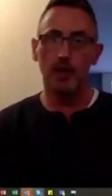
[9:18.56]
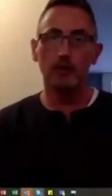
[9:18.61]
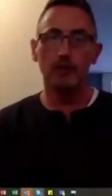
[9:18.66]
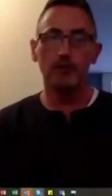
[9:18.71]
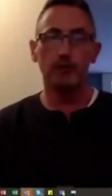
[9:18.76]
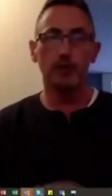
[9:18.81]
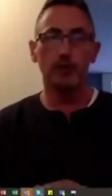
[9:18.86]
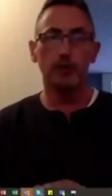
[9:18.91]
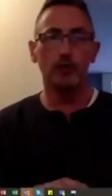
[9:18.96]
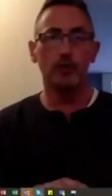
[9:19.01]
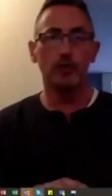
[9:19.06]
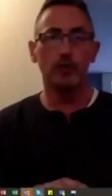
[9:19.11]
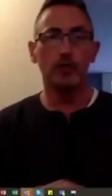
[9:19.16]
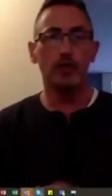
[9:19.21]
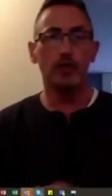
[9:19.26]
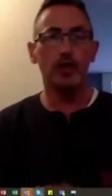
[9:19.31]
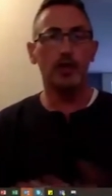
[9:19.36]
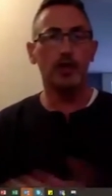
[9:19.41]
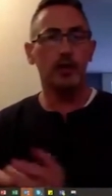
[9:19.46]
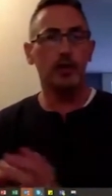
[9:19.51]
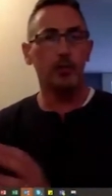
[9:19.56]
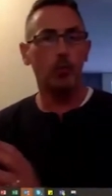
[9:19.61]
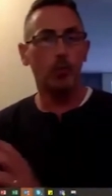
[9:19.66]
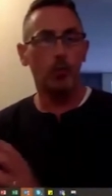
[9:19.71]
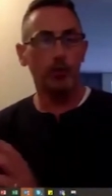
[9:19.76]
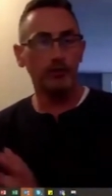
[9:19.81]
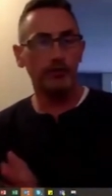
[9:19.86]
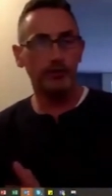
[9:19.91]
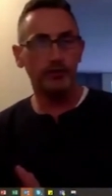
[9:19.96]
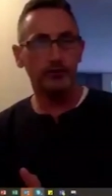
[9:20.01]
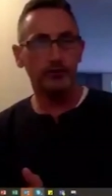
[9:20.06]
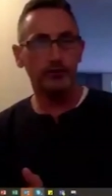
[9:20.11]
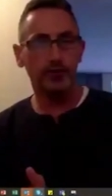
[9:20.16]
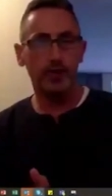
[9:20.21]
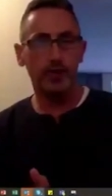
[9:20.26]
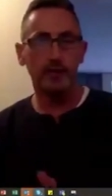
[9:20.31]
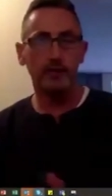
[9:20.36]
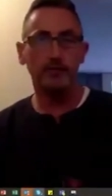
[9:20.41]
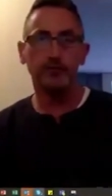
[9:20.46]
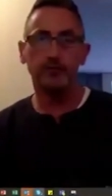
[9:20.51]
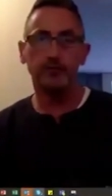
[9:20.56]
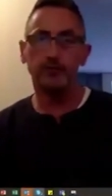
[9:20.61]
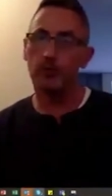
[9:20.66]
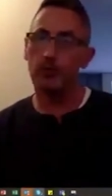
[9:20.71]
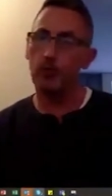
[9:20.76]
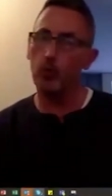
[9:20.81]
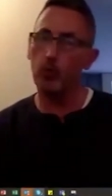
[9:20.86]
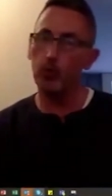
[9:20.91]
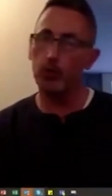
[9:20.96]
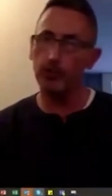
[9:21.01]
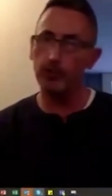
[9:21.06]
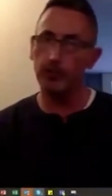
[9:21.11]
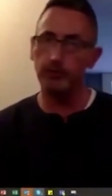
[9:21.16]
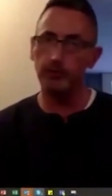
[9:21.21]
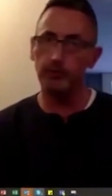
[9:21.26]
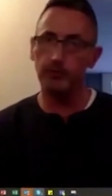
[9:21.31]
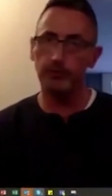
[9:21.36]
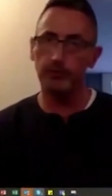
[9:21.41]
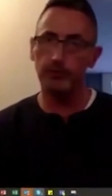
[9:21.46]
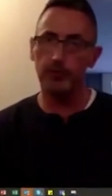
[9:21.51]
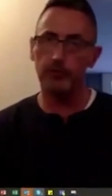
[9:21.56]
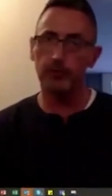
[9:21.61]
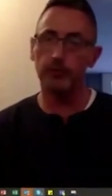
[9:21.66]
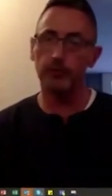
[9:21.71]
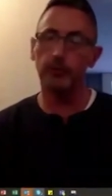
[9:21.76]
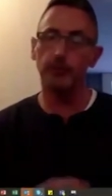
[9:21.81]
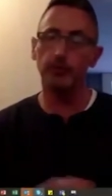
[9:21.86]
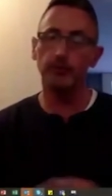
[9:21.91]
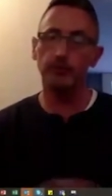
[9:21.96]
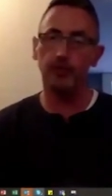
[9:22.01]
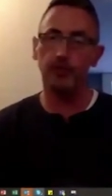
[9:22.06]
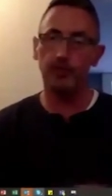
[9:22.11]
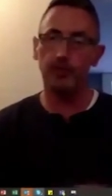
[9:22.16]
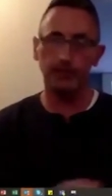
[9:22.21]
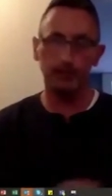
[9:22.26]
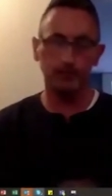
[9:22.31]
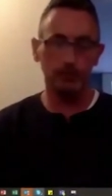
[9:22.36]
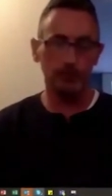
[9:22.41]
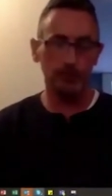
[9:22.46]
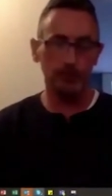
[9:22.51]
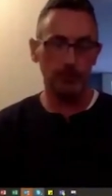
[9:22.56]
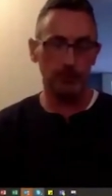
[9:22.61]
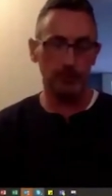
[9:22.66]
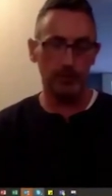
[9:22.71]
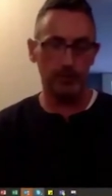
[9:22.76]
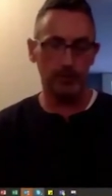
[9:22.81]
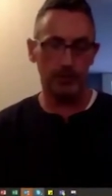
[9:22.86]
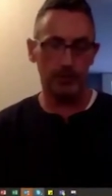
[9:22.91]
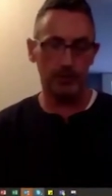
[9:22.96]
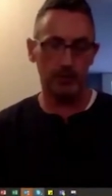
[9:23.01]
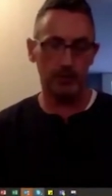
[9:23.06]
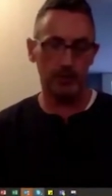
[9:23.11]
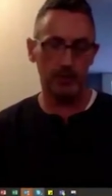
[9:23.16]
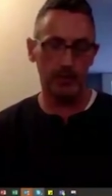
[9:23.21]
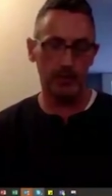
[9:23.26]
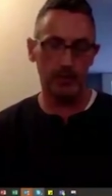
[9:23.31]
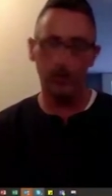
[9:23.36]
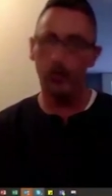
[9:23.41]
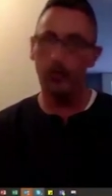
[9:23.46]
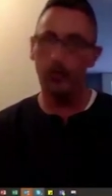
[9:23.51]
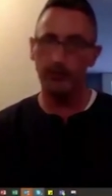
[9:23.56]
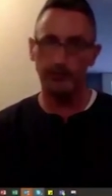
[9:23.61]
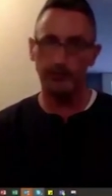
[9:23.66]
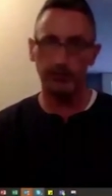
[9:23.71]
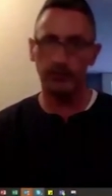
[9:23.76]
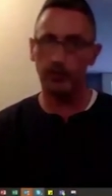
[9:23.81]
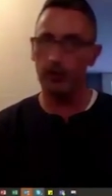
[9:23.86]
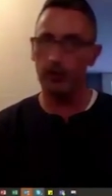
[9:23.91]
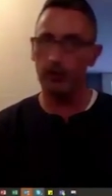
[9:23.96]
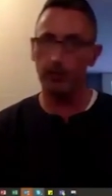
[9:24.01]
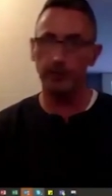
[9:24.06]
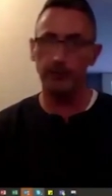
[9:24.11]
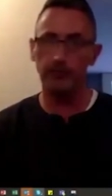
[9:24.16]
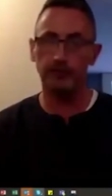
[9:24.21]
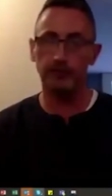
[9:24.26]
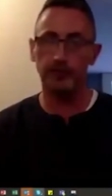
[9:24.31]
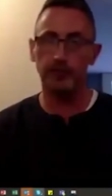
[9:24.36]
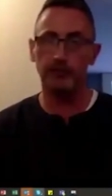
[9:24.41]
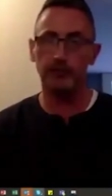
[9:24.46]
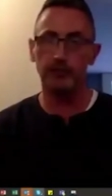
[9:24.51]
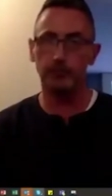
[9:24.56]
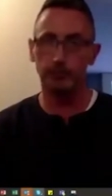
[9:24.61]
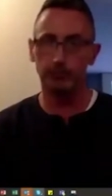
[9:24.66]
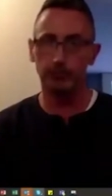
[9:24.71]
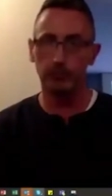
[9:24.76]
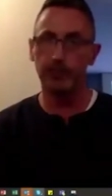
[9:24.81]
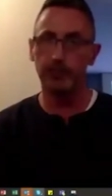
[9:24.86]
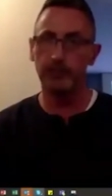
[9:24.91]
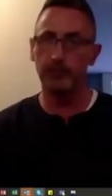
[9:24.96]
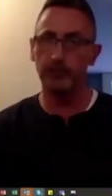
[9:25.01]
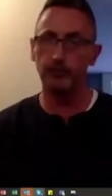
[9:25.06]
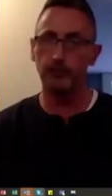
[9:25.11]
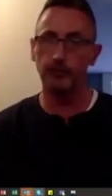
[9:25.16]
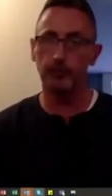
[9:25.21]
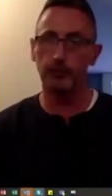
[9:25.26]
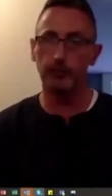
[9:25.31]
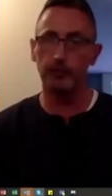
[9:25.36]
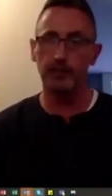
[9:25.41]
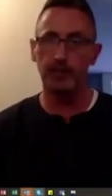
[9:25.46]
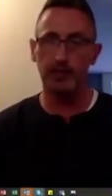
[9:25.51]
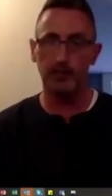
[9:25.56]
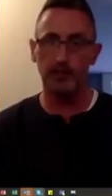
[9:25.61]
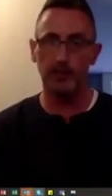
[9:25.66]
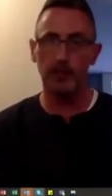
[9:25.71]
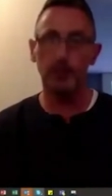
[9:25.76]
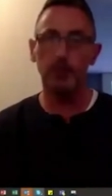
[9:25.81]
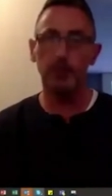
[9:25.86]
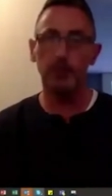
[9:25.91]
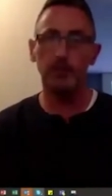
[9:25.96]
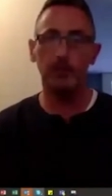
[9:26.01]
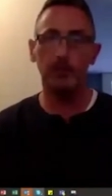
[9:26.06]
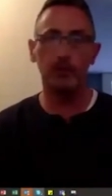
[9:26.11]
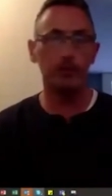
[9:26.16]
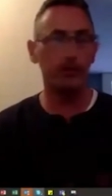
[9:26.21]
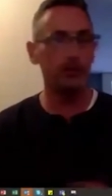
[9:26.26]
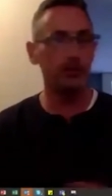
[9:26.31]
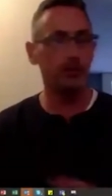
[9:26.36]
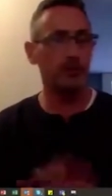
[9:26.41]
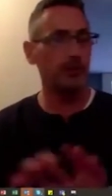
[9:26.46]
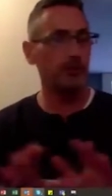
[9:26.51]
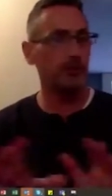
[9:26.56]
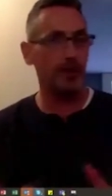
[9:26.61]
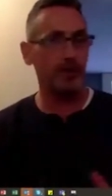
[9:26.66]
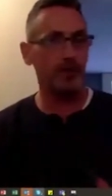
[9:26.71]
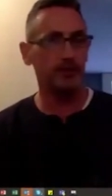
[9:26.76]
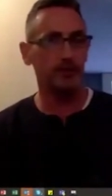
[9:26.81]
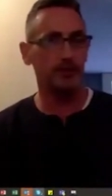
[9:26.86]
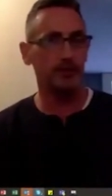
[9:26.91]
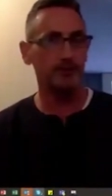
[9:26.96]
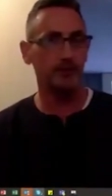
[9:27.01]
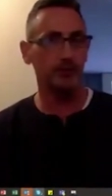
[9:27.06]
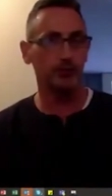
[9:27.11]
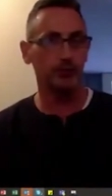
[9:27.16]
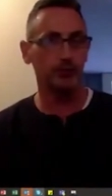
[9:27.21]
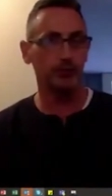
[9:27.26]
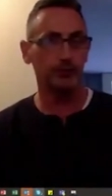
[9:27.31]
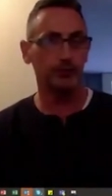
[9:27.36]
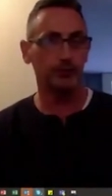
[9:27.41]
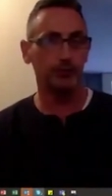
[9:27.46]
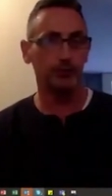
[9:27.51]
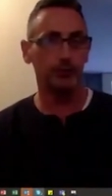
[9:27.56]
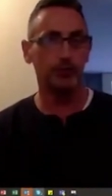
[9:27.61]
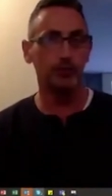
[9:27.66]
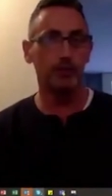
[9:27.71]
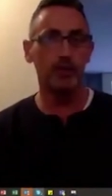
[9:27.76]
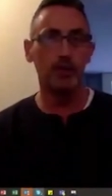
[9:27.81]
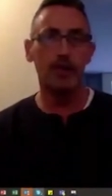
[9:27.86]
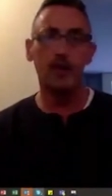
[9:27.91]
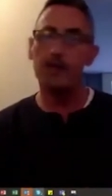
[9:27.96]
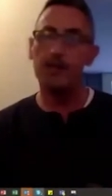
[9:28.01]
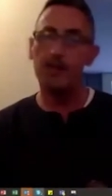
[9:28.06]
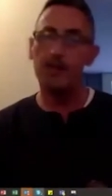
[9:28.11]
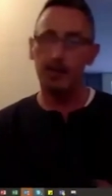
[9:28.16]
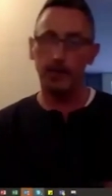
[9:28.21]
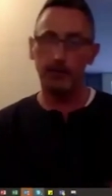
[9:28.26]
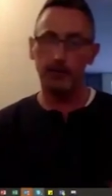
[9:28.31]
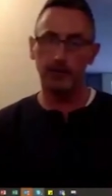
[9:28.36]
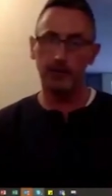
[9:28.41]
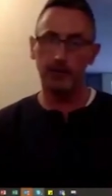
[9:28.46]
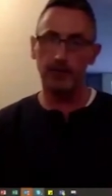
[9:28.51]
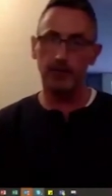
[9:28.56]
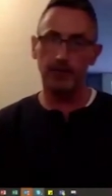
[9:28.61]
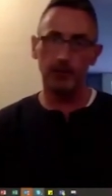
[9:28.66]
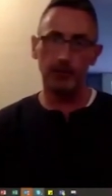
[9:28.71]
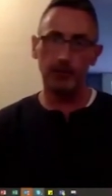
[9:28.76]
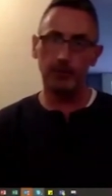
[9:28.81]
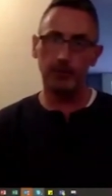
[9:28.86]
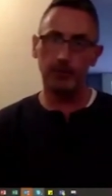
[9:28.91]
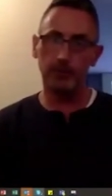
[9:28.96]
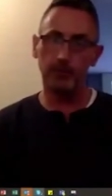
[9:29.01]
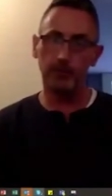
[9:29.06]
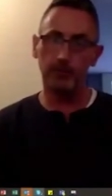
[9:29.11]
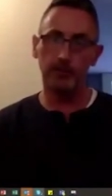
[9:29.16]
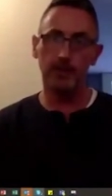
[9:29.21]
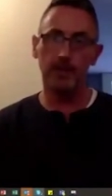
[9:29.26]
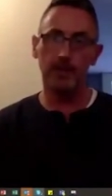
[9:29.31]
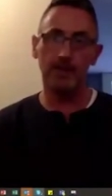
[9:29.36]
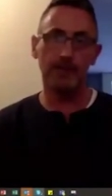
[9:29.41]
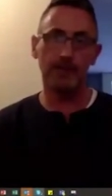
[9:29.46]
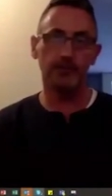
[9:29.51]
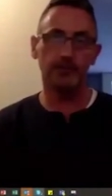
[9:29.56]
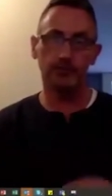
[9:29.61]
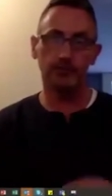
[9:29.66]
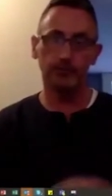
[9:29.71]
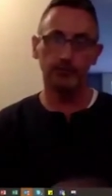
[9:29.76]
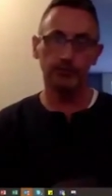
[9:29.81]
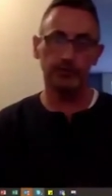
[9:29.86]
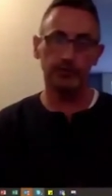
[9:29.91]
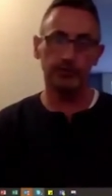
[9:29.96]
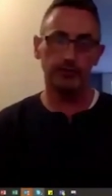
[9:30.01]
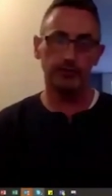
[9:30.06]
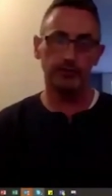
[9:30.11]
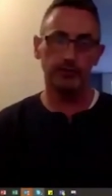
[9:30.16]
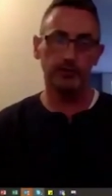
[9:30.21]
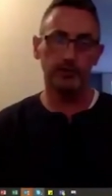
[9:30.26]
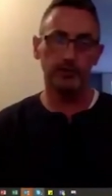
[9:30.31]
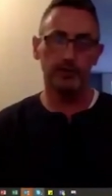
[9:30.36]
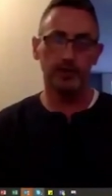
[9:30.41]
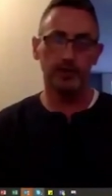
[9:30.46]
So what is the change? What can we do to measure it? Because you'll have some people that uh, are willing to go with the change and will really enjoy it. You'll have other people who will be a bit passive, not really sure. Mm-hmm and you'll have other people who are actively resistant.